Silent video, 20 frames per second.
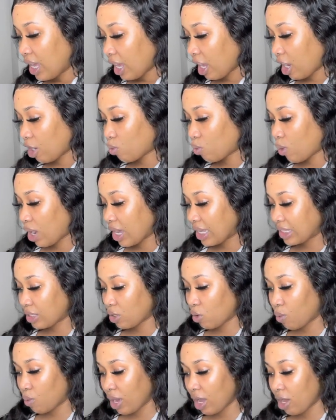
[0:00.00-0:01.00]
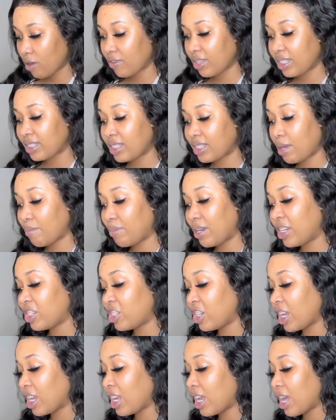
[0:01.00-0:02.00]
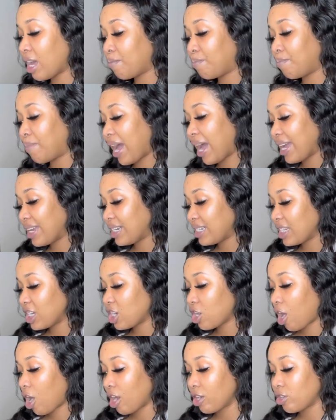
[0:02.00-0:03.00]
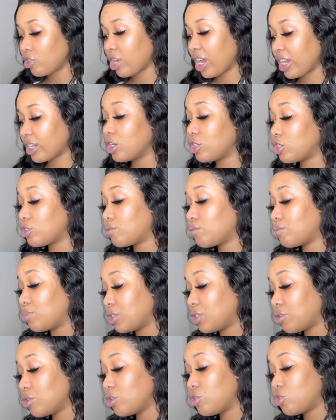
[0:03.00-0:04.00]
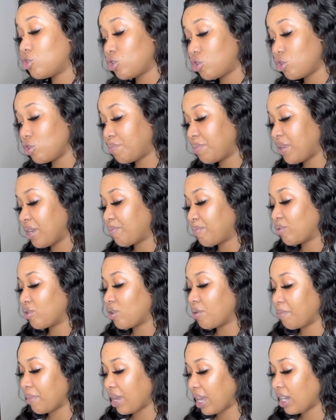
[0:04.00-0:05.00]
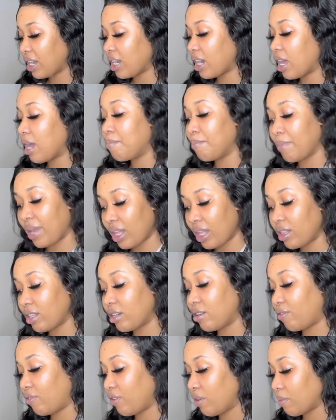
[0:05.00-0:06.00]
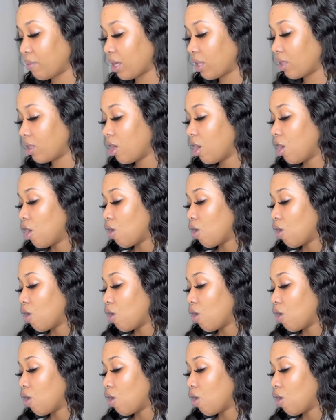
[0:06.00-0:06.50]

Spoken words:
It was a way of establishing a binding contract between two people, a male and a female.